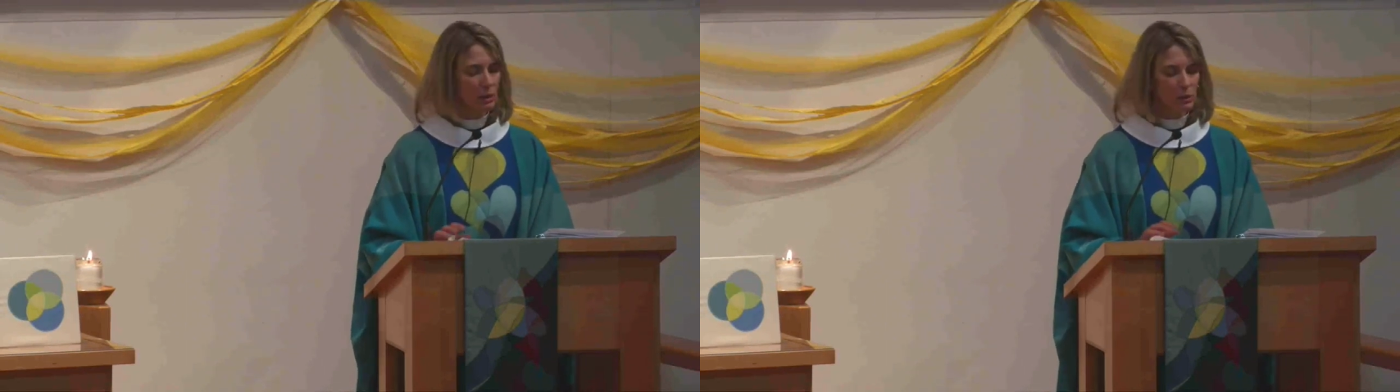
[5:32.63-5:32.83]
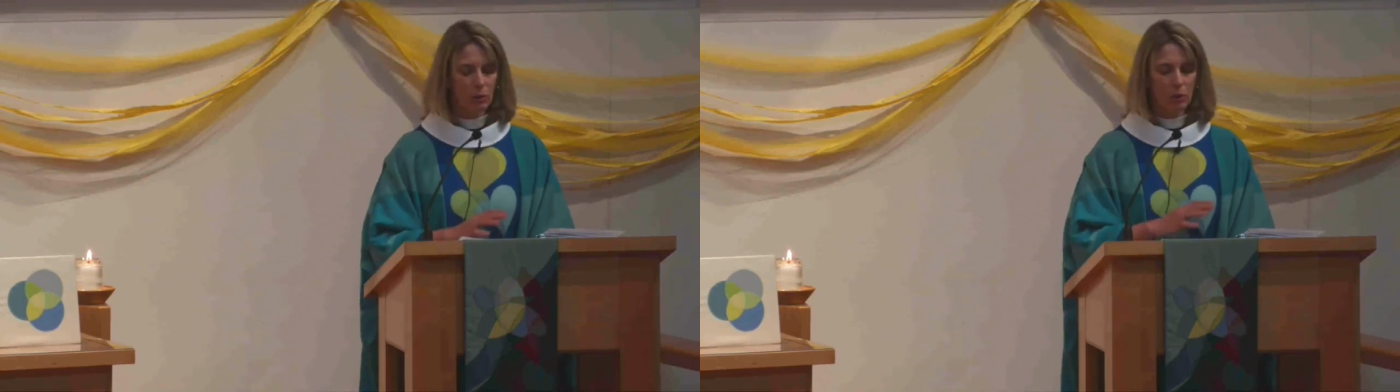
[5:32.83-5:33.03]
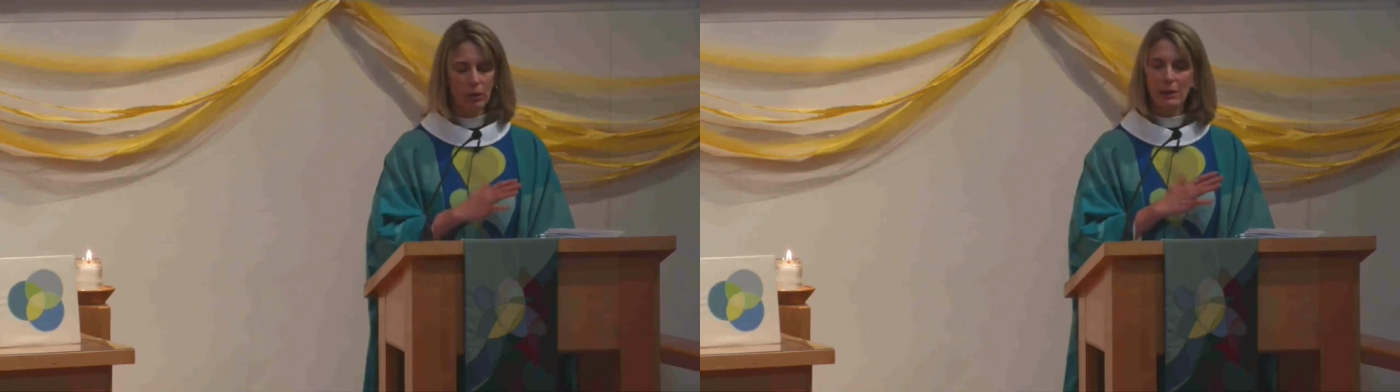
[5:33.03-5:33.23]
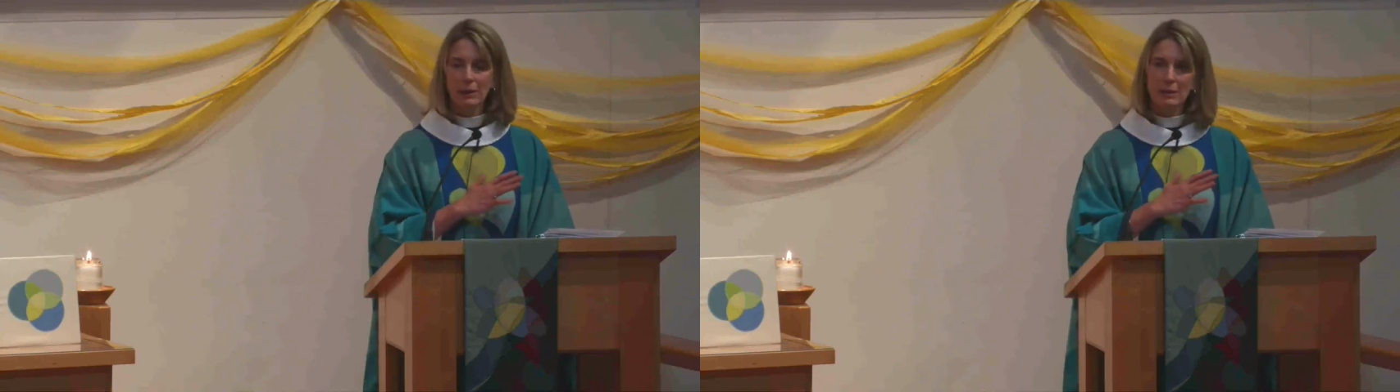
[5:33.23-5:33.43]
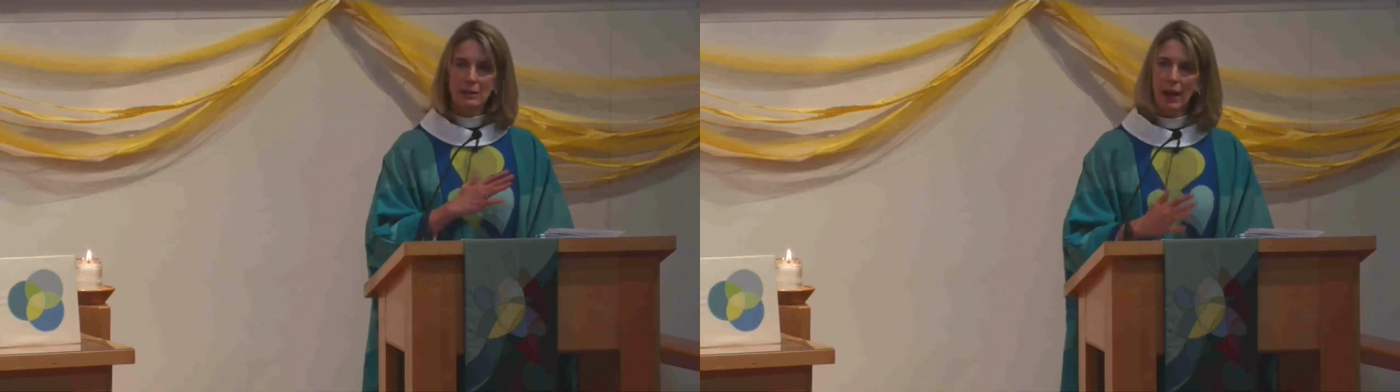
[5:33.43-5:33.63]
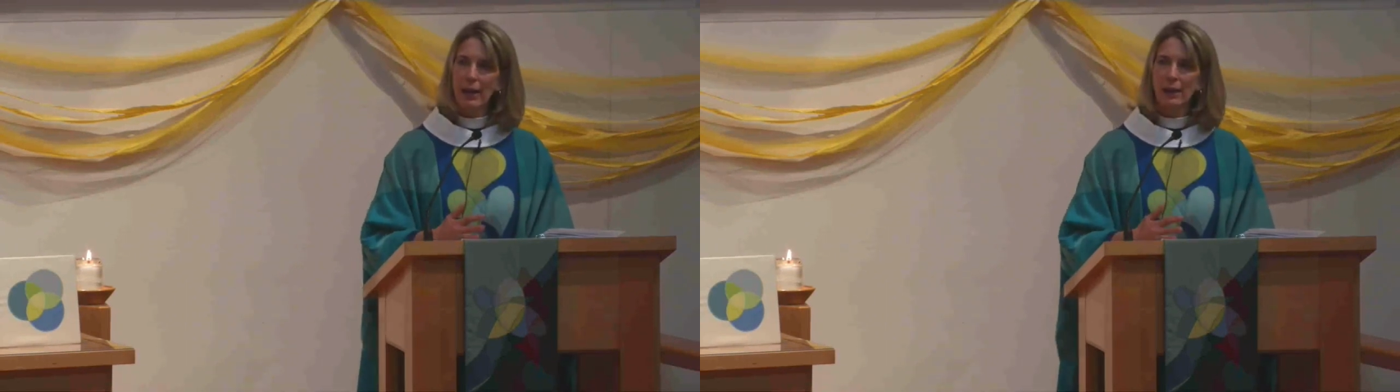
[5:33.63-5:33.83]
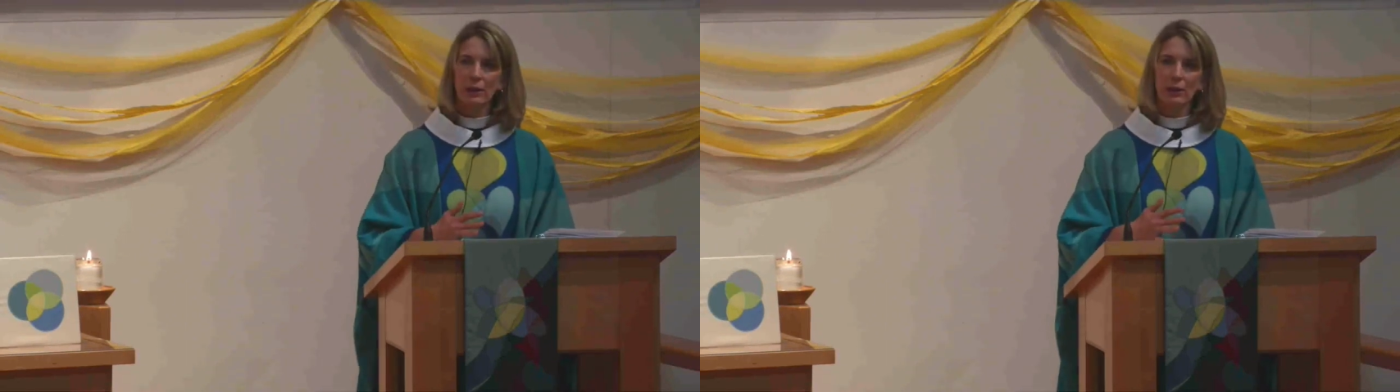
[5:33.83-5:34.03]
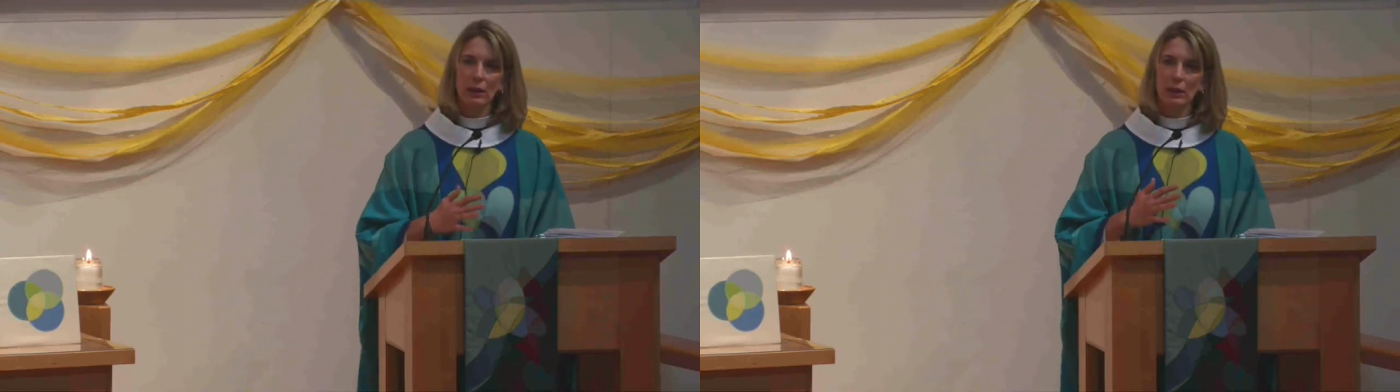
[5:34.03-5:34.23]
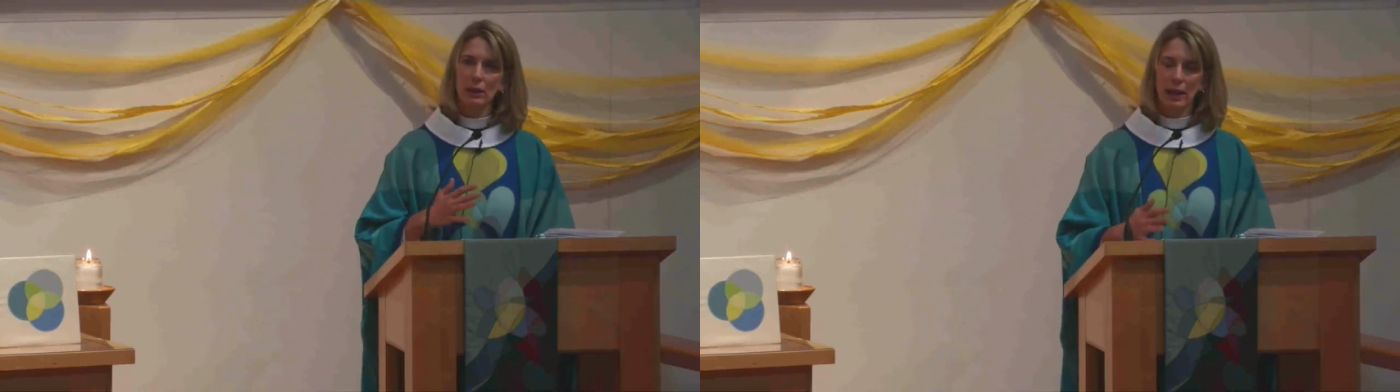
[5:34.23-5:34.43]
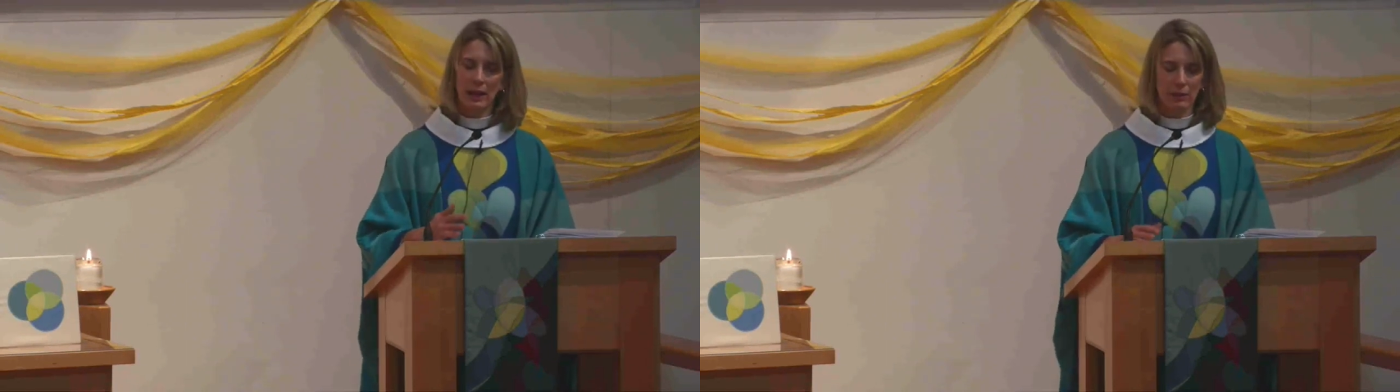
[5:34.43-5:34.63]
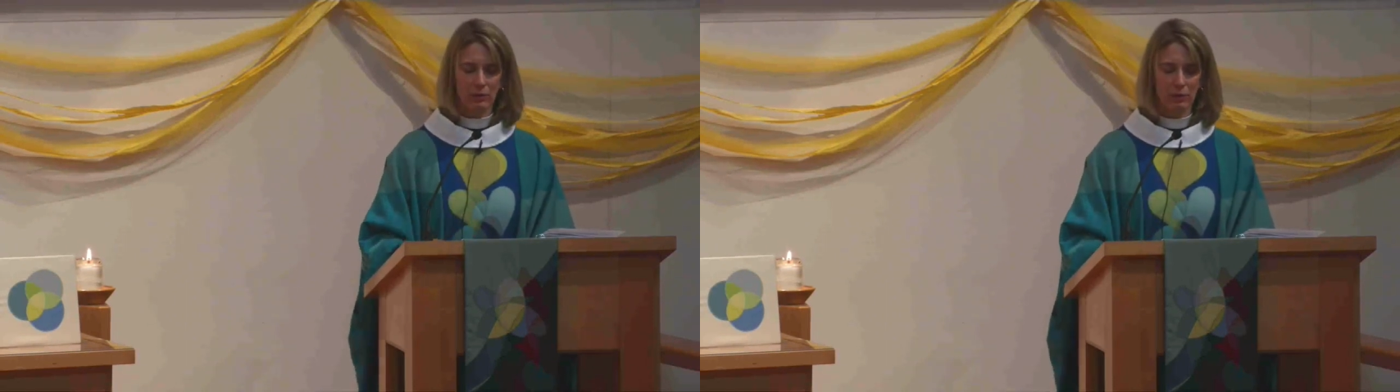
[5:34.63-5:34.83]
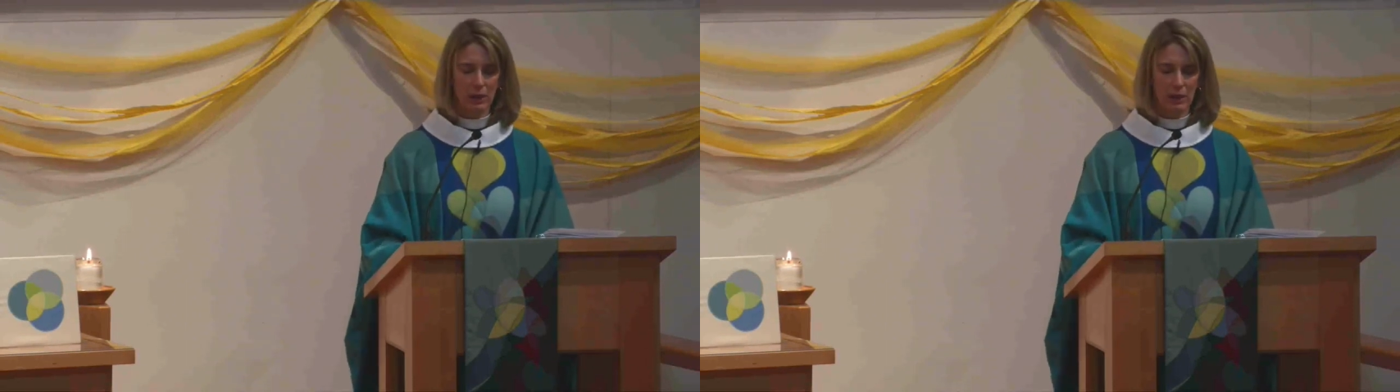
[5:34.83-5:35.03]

your entire life,